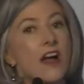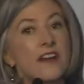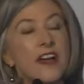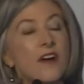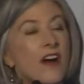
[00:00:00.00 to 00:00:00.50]

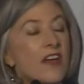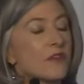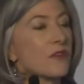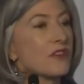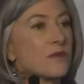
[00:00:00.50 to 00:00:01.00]
Now, I
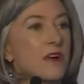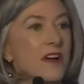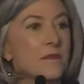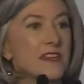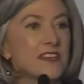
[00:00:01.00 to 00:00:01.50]
thought you
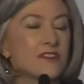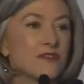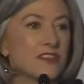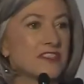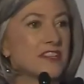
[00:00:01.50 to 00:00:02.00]
might be
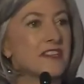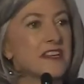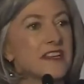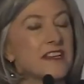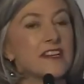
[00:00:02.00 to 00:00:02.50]
interested
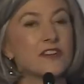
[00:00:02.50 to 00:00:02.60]
in